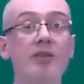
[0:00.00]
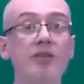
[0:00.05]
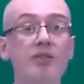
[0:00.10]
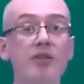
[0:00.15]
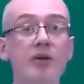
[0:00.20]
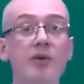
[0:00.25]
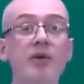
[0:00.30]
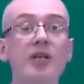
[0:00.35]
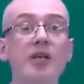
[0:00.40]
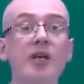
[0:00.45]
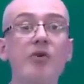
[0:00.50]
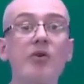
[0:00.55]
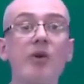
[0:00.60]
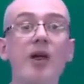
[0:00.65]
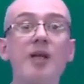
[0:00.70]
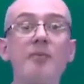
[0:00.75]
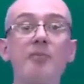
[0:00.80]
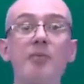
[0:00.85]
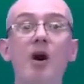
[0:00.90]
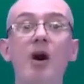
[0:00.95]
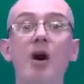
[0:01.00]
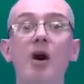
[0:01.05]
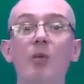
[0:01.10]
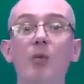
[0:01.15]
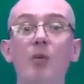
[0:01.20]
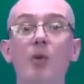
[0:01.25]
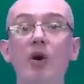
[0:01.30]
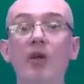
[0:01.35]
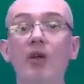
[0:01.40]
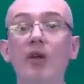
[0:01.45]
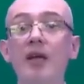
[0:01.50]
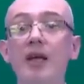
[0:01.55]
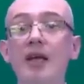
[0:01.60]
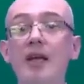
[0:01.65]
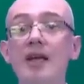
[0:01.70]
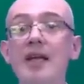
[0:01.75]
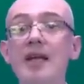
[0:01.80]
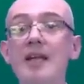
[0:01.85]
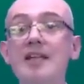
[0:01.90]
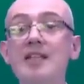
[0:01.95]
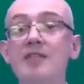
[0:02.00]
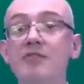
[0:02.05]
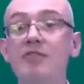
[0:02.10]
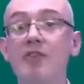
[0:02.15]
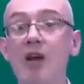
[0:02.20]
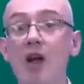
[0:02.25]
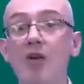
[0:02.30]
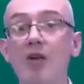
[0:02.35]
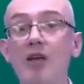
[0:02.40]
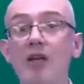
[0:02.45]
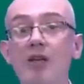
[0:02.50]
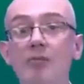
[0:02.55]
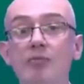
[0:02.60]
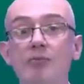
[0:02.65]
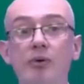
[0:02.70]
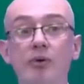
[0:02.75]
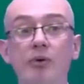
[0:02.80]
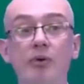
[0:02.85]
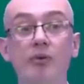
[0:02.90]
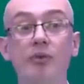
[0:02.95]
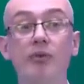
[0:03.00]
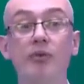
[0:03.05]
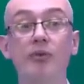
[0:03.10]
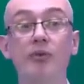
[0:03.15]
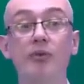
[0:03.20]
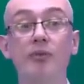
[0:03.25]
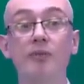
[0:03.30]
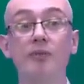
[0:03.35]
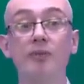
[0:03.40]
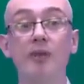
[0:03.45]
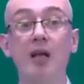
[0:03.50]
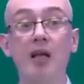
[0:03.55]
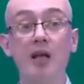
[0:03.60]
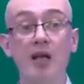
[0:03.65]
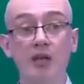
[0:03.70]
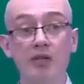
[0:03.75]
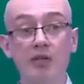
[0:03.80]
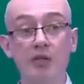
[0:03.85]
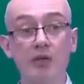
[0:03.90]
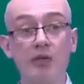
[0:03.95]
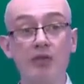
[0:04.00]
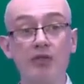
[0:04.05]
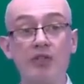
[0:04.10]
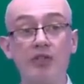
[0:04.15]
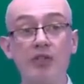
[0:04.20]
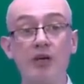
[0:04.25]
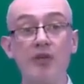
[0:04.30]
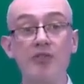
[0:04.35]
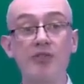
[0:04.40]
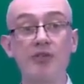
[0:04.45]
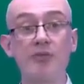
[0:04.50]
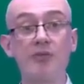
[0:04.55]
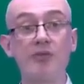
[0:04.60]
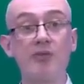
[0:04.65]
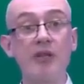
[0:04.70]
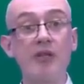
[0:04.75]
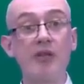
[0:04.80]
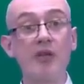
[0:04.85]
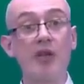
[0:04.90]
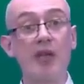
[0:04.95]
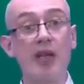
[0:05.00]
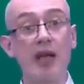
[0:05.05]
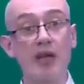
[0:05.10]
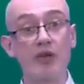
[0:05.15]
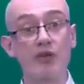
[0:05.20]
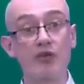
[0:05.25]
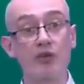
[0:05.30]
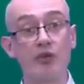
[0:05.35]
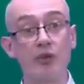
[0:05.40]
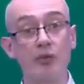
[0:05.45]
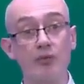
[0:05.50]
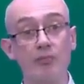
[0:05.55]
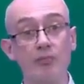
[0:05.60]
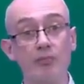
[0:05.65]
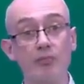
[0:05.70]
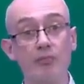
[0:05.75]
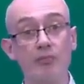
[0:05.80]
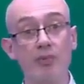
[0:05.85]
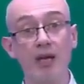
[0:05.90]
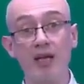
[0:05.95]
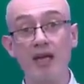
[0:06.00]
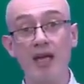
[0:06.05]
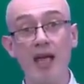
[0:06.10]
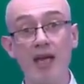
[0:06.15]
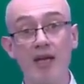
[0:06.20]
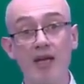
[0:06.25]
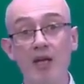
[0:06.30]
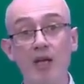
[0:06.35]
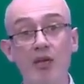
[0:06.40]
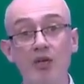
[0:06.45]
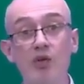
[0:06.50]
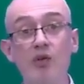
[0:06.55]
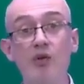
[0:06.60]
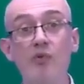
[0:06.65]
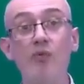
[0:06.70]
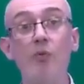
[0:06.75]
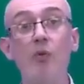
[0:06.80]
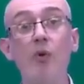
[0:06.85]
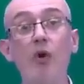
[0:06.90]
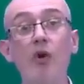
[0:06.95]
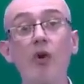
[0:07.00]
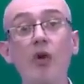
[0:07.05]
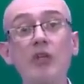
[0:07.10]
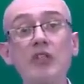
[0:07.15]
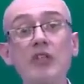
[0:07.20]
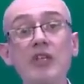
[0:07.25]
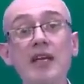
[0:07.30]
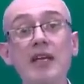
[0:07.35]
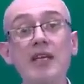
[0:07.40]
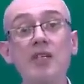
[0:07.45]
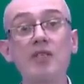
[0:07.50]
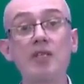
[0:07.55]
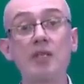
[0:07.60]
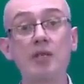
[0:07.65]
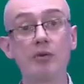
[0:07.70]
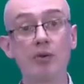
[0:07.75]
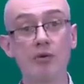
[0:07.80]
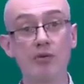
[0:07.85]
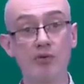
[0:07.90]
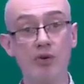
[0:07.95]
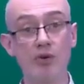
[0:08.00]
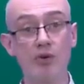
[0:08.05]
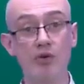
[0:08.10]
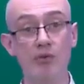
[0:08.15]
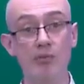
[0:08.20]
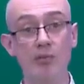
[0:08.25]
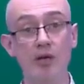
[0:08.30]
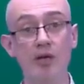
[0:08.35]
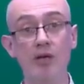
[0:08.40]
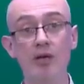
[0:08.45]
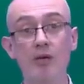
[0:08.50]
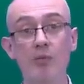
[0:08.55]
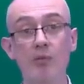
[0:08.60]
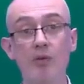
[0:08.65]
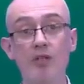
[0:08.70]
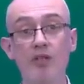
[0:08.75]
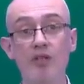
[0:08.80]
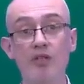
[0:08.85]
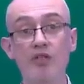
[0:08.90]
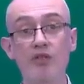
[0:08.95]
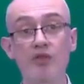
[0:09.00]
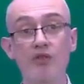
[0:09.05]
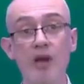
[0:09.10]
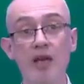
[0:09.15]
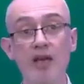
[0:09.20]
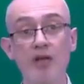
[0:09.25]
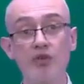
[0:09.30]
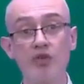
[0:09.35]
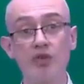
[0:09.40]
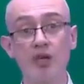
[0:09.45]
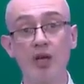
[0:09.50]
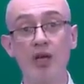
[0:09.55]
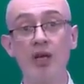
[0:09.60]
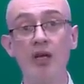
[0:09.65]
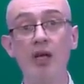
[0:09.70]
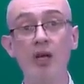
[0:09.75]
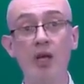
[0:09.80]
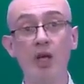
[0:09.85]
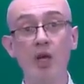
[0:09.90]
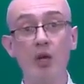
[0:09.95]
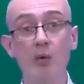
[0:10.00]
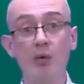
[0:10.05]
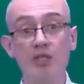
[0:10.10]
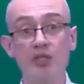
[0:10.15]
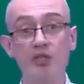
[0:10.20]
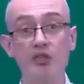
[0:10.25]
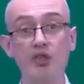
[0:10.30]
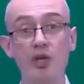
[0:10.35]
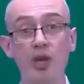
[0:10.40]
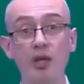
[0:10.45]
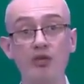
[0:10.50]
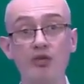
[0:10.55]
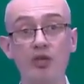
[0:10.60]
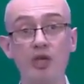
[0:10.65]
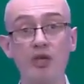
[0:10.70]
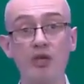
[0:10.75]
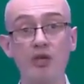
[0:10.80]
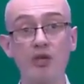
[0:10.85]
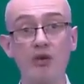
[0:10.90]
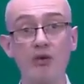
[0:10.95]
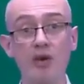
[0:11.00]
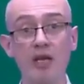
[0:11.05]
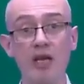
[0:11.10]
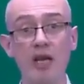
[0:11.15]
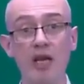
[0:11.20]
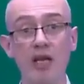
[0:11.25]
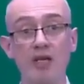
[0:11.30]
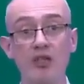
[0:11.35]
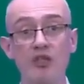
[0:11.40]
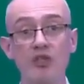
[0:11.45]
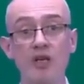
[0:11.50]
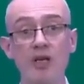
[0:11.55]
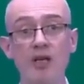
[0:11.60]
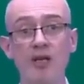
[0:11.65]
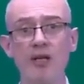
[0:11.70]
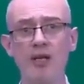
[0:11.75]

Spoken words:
Doing a great part 1 is very important. You can start to feel natural. Again, you've walked into a room with a stranger who is judging your English.